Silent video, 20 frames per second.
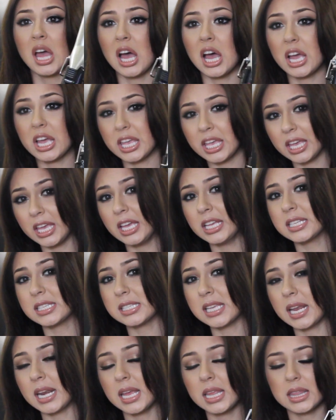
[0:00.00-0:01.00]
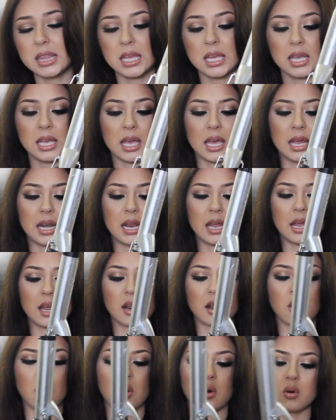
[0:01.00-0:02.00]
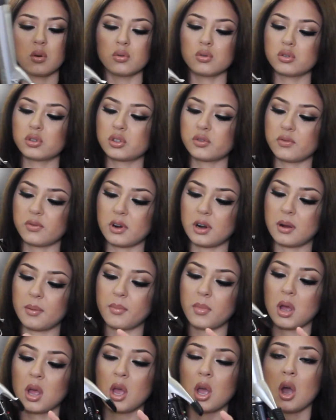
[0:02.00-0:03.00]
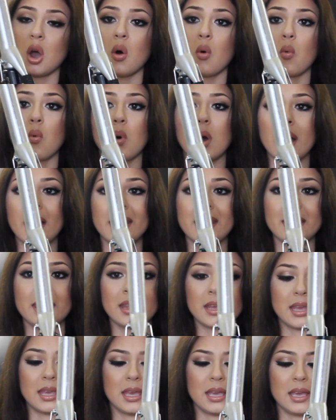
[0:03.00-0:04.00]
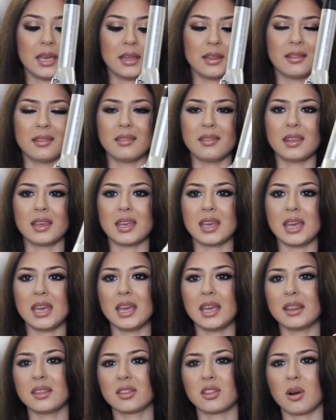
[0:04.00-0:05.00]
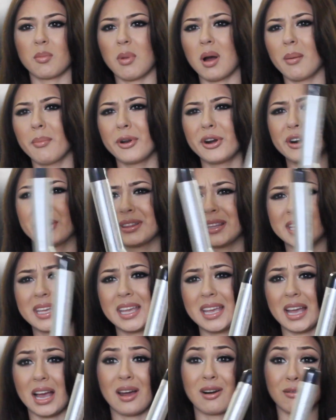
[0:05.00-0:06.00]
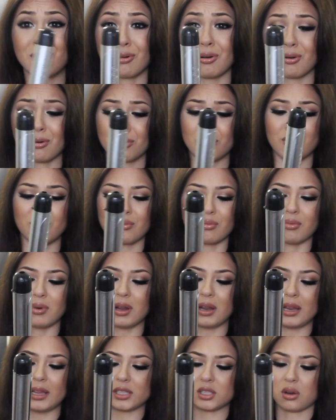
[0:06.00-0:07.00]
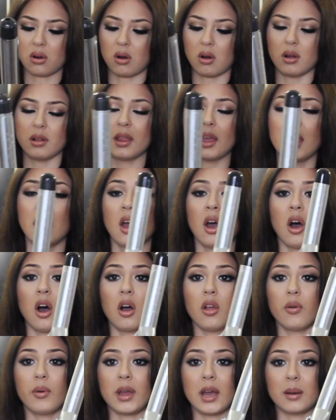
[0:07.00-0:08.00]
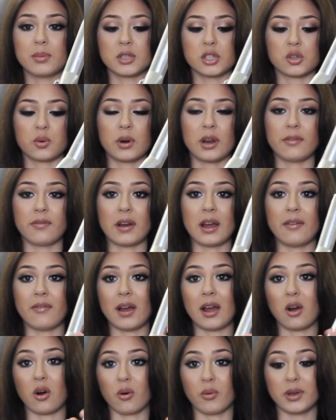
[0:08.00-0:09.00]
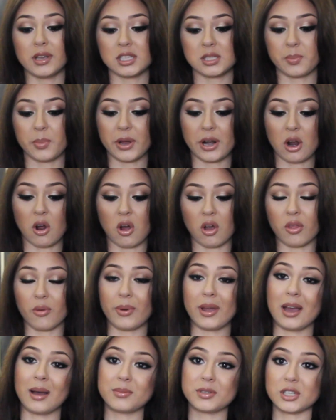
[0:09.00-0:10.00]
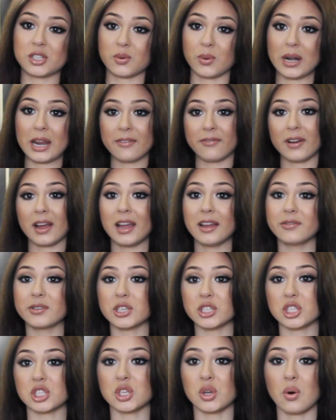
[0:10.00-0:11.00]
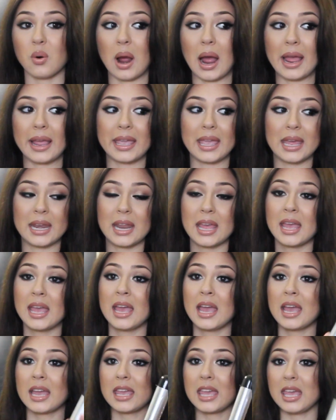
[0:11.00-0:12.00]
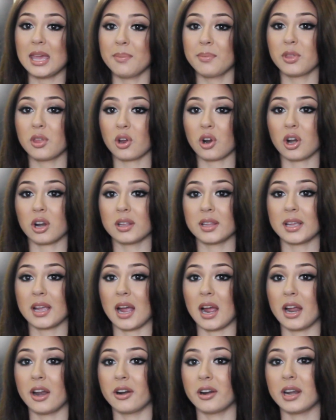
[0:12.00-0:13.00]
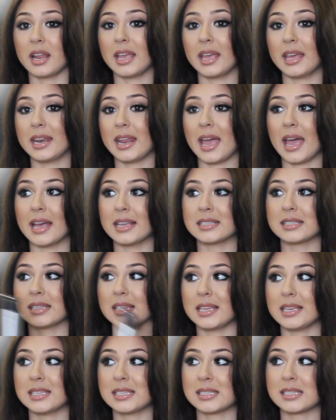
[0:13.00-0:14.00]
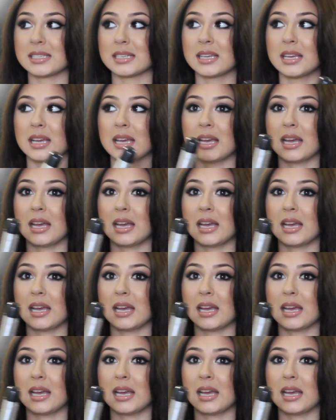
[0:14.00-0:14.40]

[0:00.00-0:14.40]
a heat setting thing, and it goes from the heat thermometer thingy, I don't know what it's called, all the way up to 25. I always put it all the way up to 25 just so I can keep the curling iron in as least